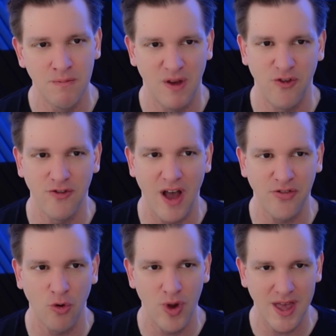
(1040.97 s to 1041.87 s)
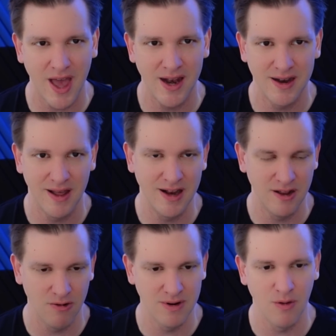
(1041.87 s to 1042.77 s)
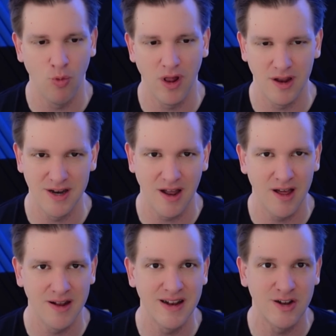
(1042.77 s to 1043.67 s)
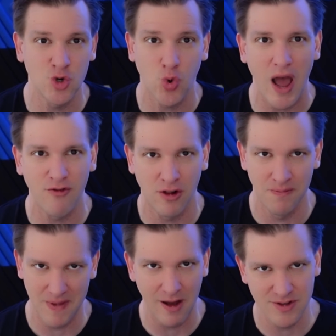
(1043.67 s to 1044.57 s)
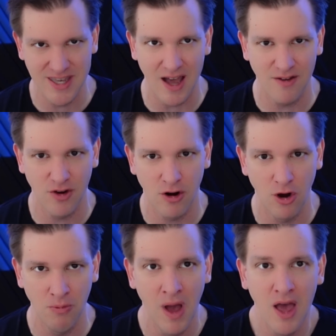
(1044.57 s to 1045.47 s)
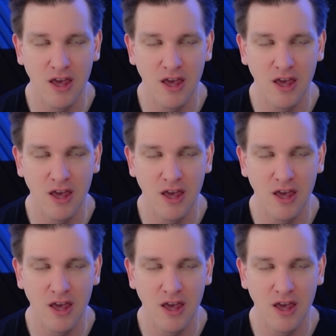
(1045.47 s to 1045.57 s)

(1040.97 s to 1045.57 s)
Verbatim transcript: if you've got the weekend and you're willing to travel outside of your home.